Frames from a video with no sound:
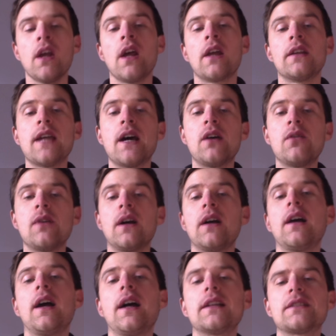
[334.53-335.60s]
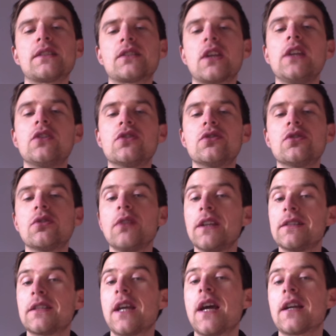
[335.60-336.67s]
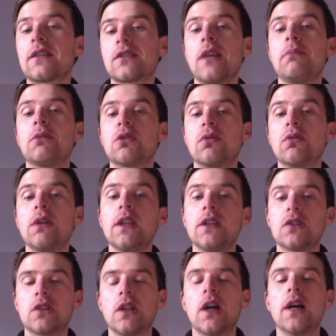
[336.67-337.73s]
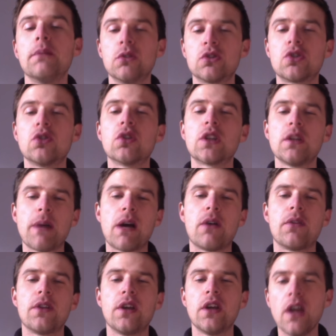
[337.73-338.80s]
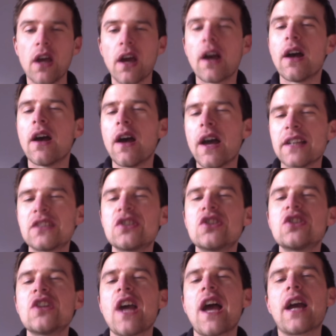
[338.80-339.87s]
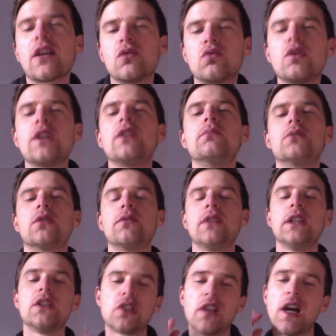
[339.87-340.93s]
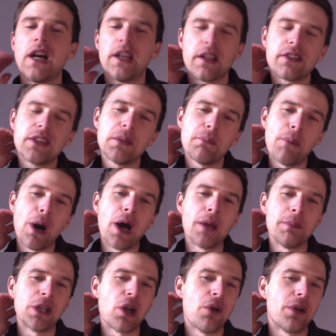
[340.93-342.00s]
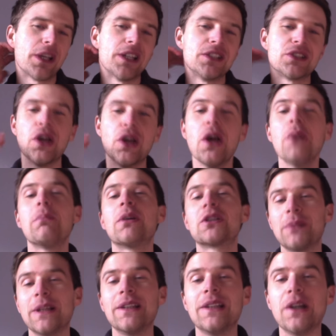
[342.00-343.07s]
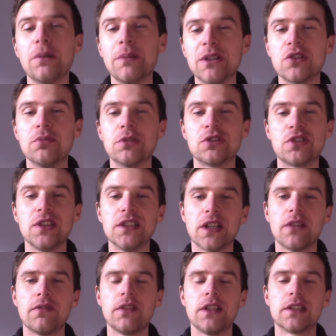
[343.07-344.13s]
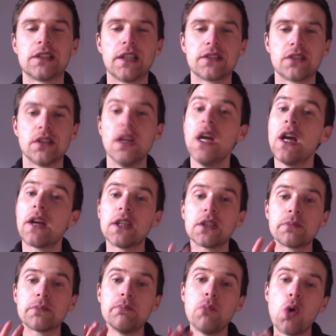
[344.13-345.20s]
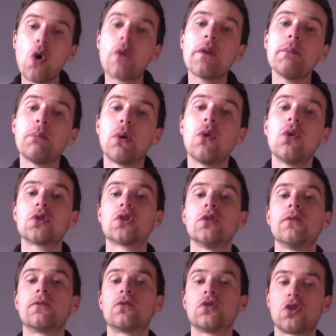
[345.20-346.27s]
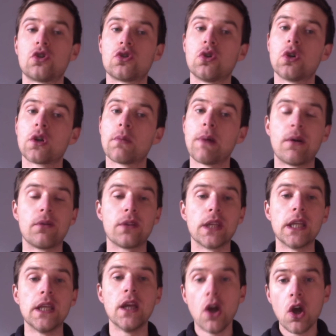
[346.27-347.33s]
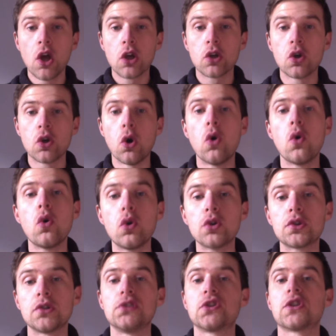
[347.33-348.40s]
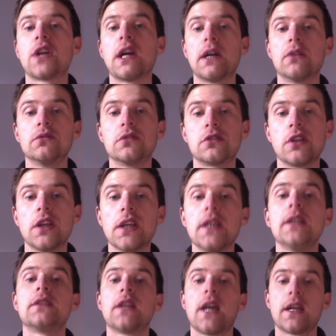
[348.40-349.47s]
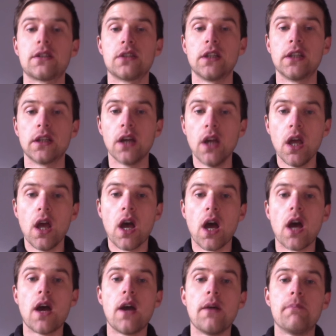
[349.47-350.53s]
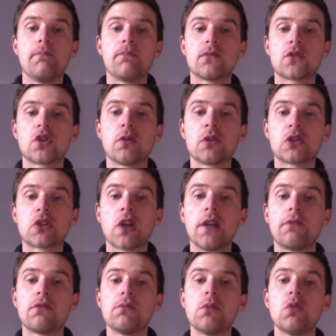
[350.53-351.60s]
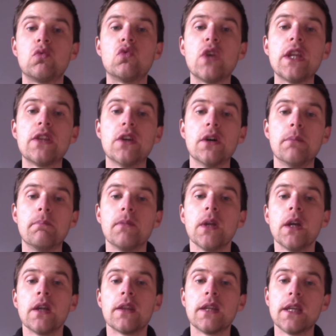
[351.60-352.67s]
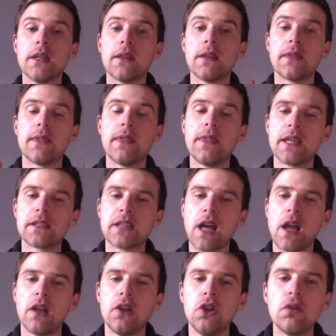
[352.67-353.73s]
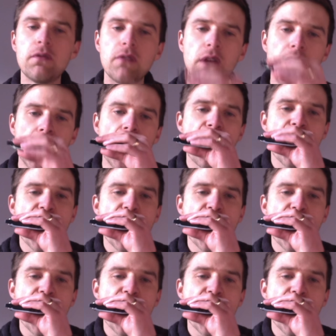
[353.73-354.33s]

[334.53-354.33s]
Now, as I say, he doesn't do the exact same between each line, but talking about the exact rhythms of each line I think might be going into possibly a little bit too much detail for this lesson. I think it's more important for us to talk about the chordal sounds that he's getting. Um, so aside from the rhythm, the there's that lovely